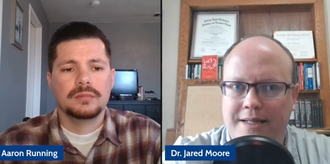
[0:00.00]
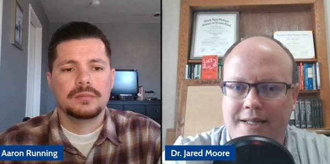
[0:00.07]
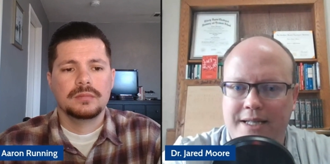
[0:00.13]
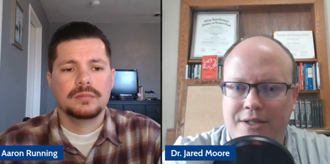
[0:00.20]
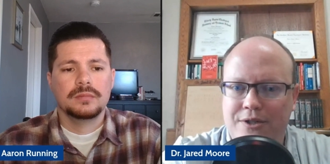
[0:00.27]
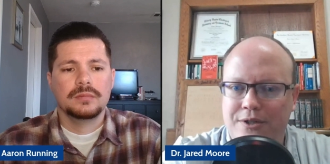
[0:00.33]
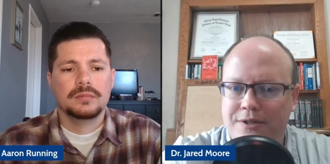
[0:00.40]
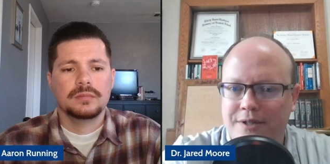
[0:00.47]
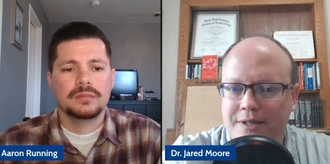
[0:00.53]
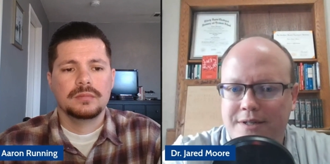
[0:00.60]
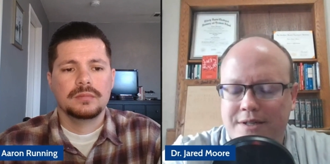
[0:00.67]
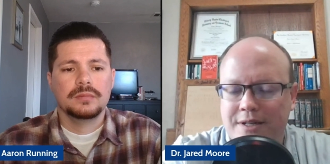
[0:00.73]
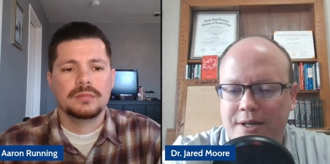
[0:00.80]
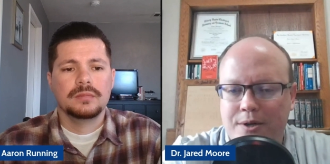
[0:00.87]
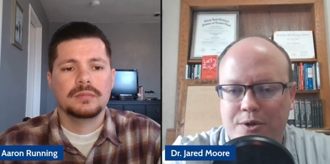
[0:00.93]
Speaker 1: it just
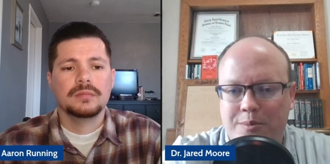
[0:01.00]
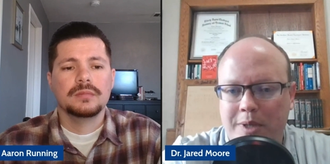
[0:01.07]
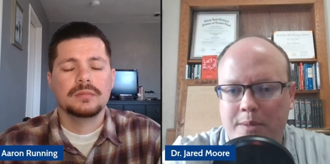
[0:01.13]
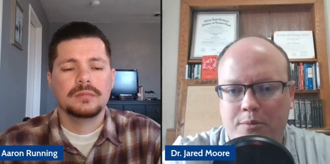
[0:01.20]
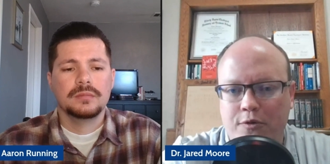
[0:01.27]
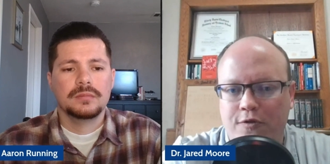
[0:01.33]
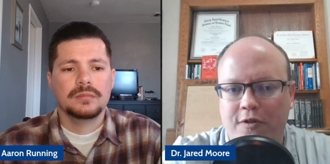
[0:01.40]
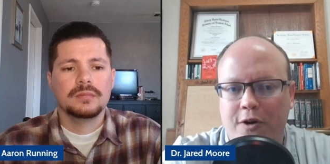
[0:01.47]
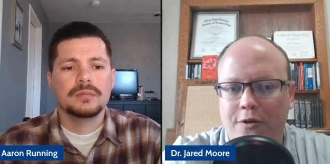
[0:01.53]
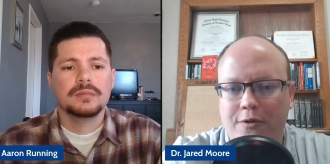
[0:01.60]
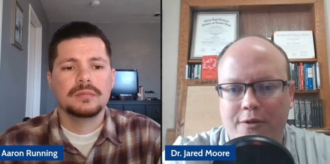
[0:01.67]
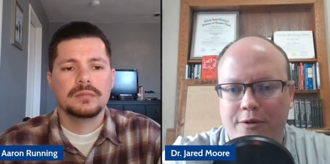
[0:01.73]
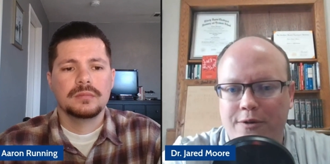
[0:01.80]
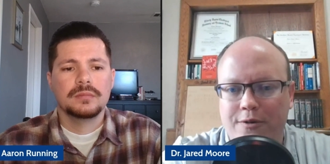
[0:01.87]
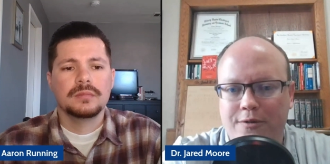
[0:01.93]
ensnares people
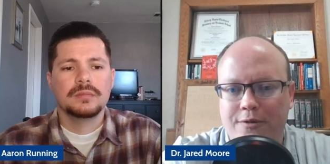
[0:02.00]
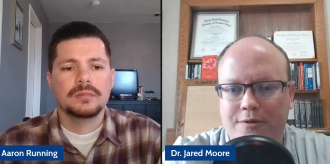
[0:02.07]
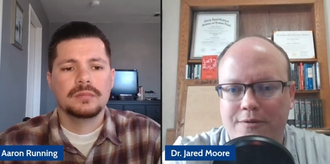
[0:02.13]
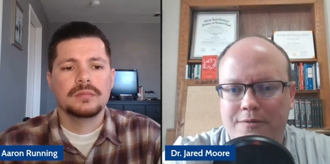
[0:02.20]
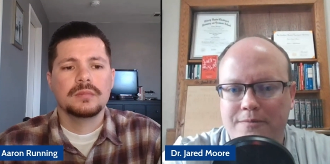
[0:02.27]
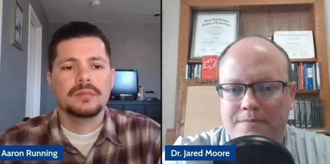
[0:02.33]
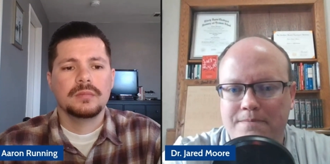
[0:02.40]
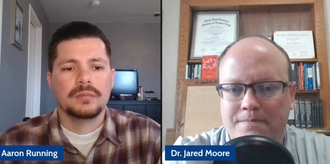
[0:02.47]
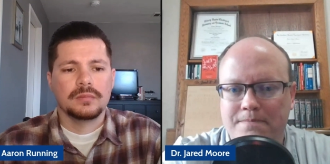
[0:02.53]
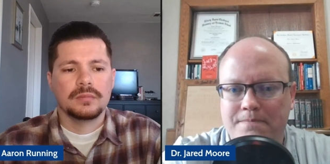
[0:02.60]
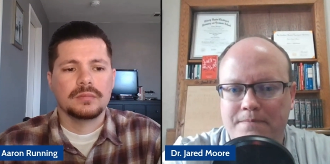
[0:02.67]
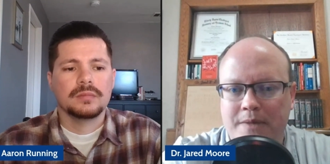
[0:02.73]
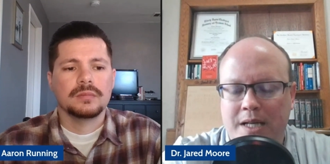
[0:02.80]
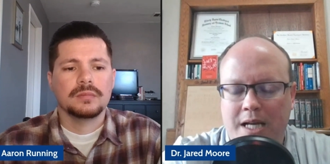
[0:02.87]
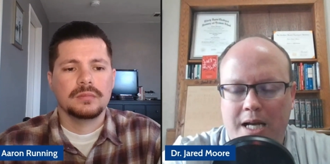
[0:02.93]
further.
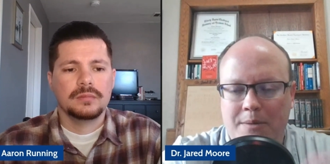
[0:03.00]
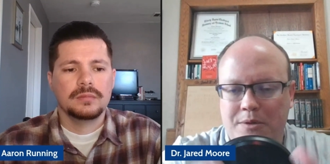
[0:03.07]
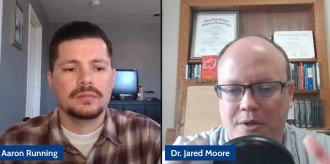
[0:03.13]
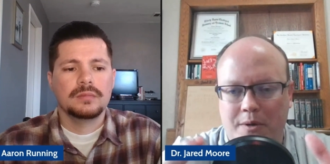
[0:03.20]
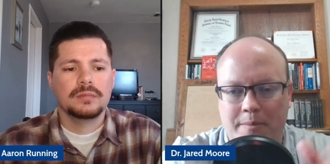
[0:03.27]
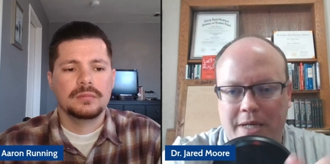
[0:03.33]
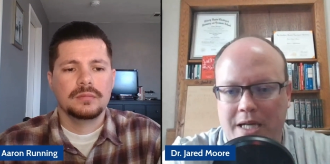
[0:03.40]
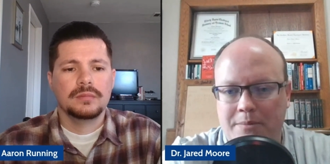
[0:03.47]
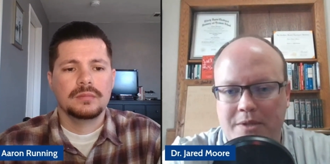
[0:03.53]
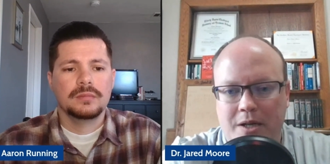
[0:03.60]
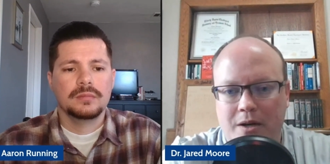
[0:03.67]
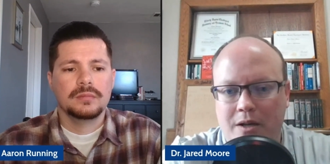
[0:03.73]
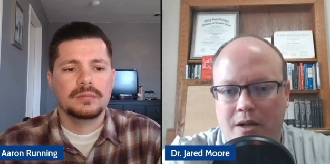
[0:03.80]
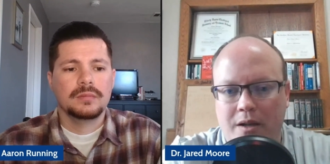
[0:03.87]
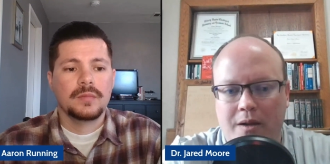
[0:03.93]
I'm sorry, man. I'm
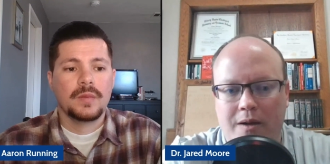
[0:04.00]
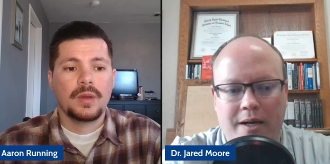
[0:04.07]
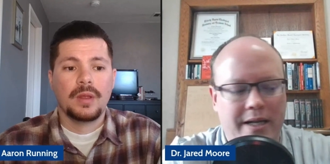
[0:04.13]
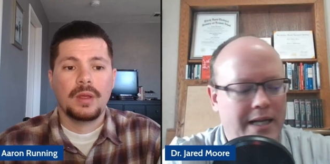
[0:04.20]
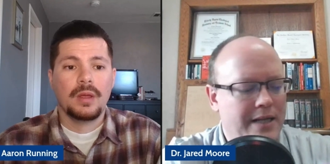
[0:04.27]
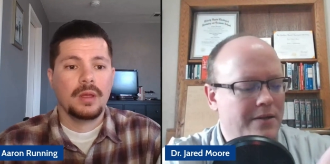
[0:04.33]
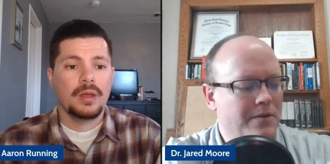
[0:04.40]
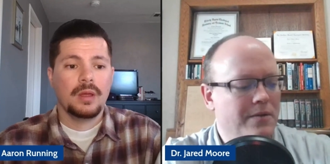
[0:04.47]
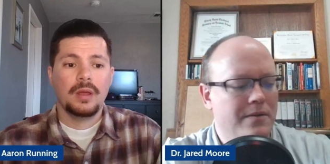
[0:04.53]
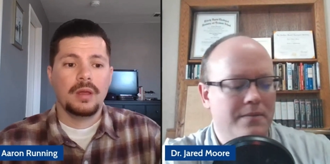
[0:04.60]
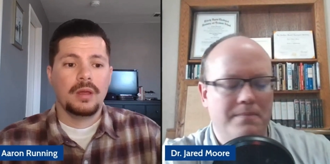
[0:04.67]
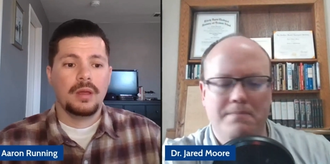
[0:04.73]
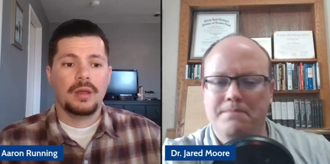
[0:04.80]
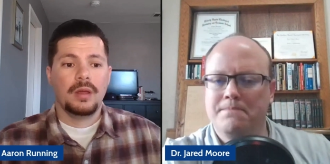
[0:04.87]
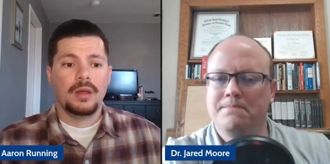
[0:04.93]
talking a lot. I don't.
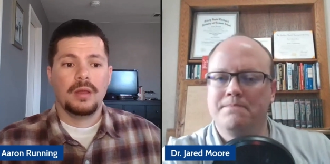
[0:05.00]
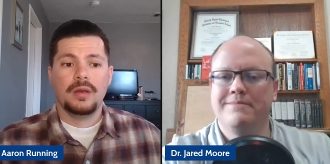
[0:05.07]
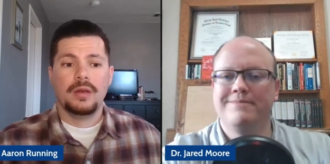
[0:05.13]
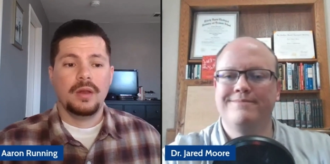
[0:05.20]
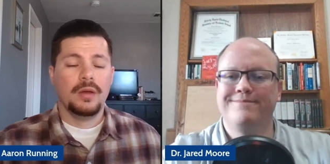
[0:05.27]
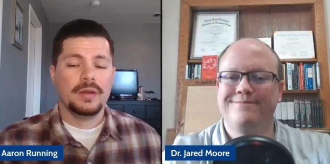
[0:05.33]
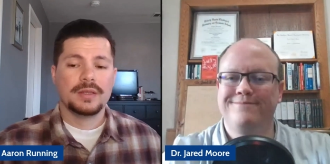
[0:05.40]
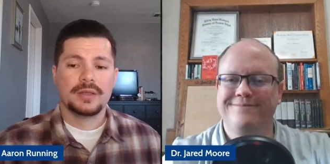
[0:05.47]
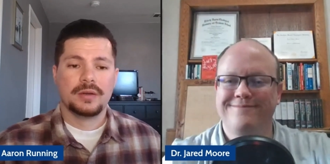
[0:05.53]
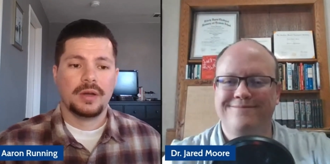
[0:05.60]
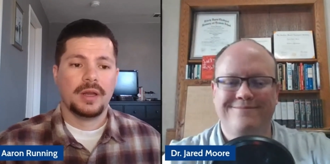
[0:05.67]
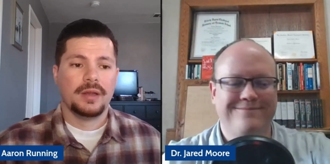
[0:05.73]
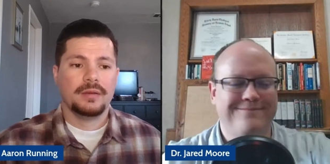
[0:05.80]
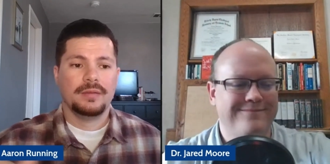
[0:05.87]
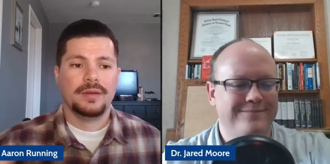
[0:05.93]
Speaker 2: No, it's
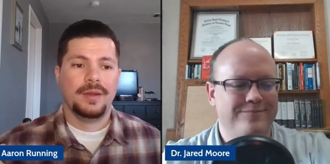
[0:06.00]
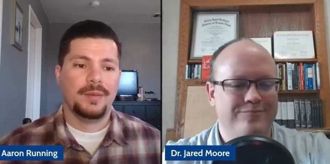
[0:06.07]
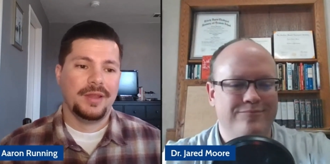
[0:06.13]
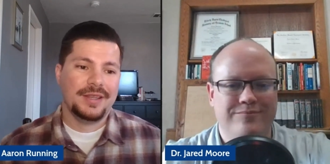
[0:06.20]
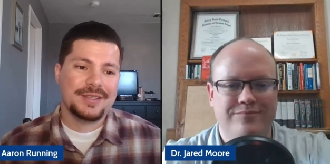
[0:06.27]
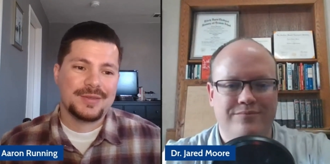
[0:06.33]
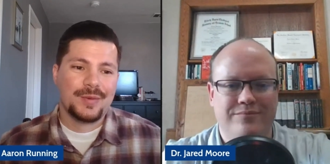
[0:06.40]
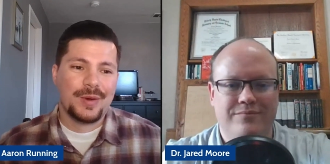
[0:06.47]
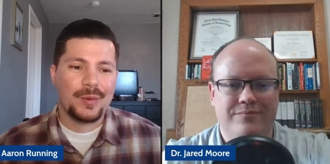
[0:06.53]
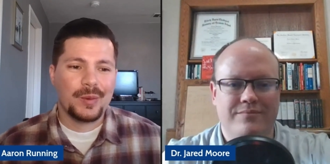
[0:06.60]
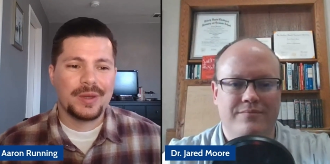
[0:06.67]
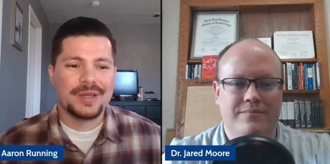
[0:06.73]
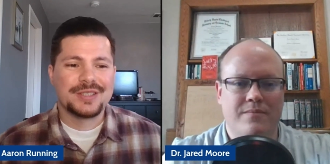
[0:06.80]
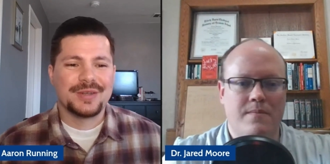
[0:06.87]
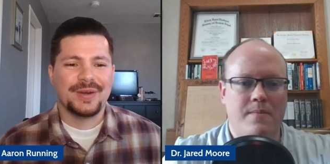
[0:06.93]
great. I mean, this is why we
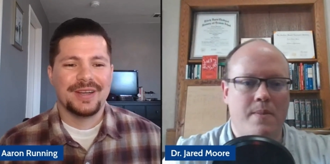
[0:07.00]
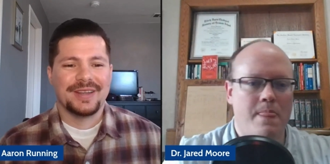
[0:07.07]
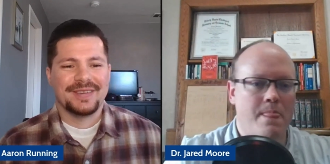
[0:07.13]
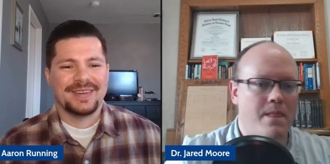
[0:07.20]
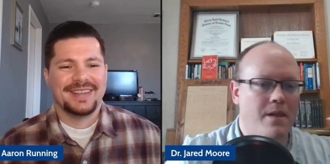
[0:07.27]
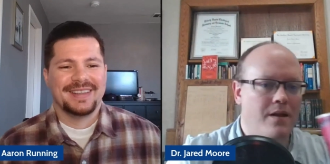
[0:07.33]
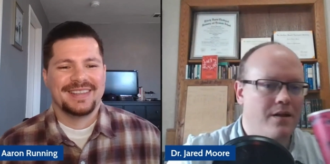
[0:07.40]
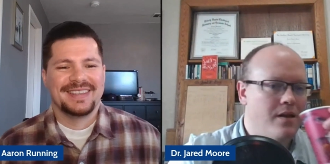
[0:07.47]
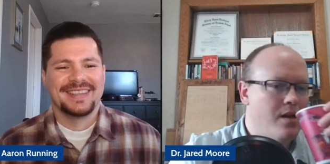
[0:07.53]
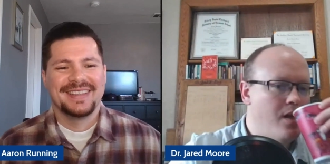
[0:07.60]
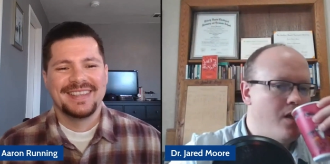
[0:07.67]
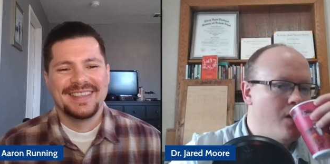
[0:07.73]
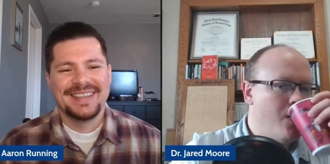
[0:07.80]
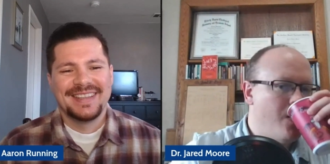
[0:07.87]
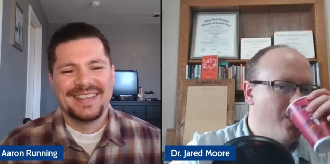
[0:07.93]
want you on, right?
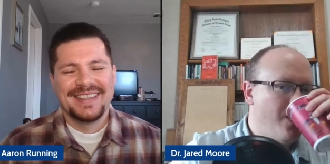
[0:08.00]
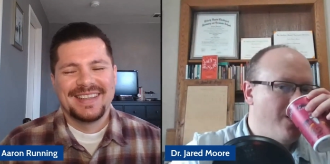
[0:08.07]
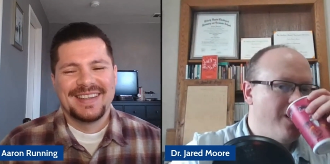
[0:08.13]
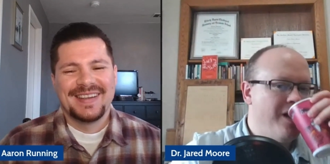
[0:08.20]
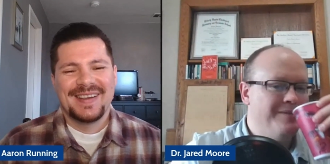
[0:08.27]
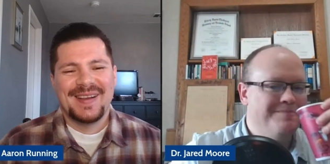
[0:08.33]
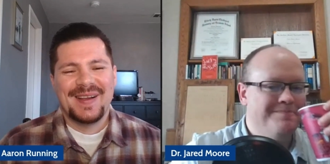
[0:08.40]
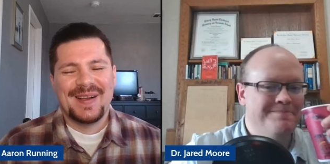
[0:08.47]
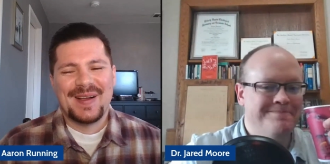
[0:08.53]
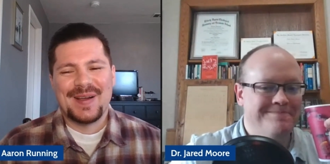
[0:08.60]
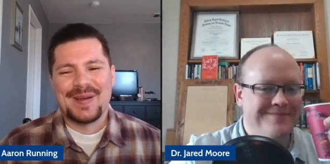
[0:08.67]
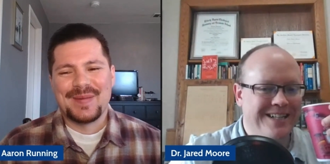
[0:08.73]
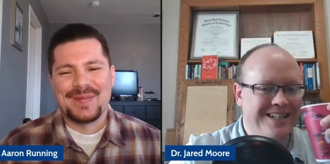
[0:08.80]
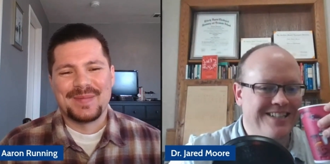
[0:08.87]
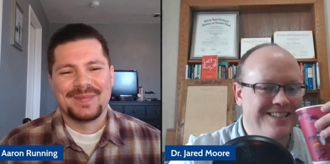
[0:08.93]

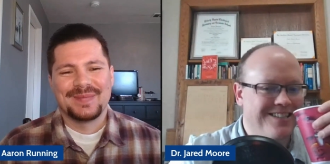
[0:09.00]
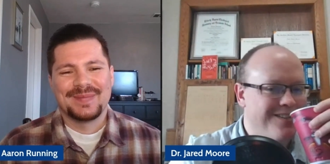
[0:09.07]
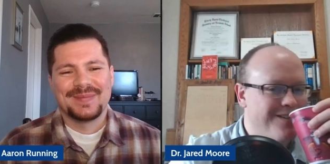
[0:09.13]
Um,